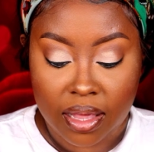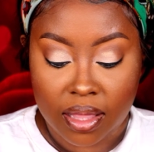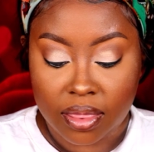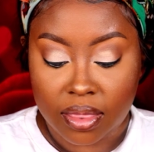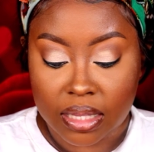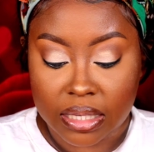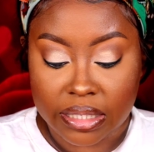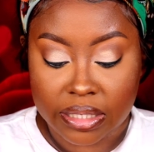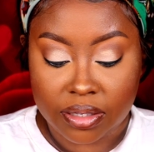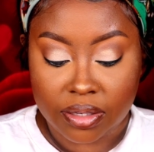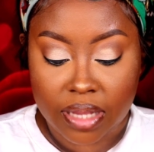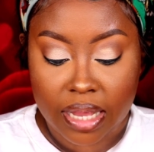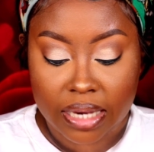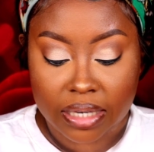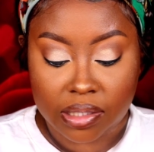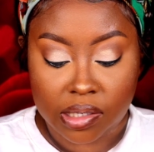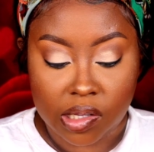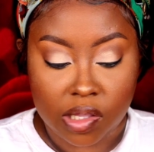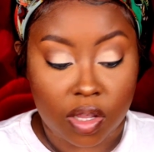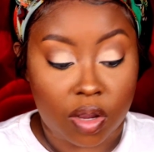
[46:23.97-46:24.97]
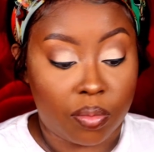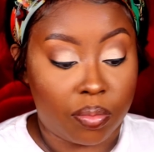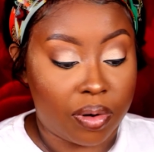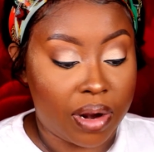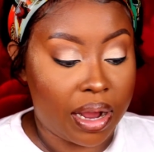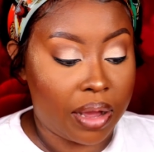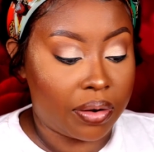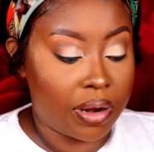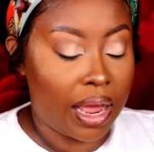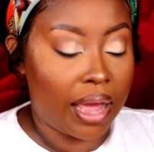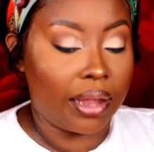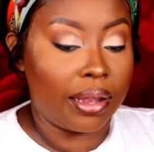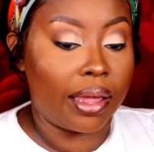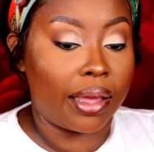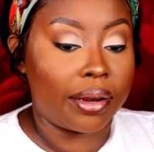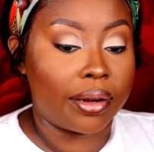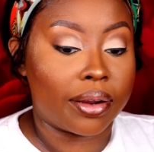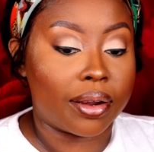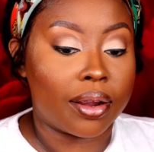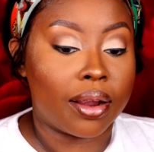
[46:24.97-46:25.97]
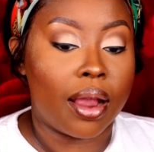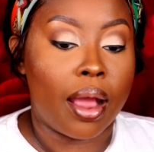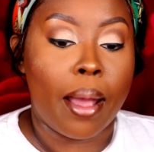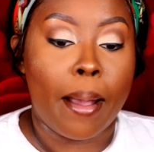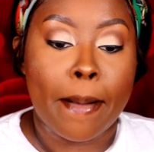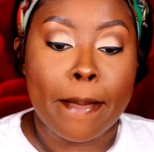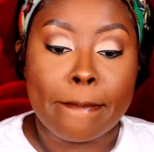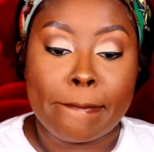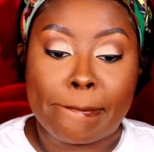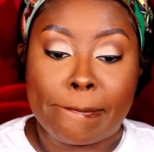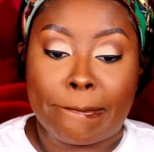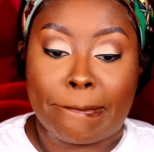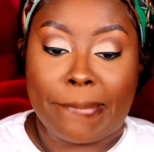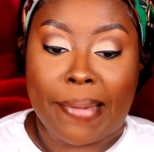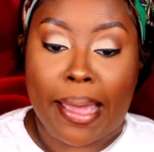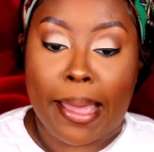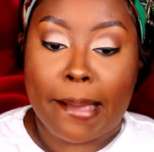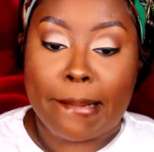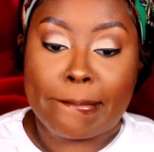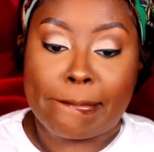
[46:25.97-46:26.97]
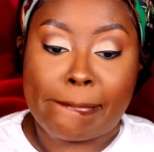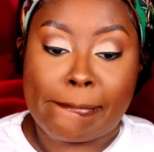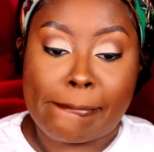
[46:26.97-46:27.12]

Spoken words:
This is actually their brown eyeliner, but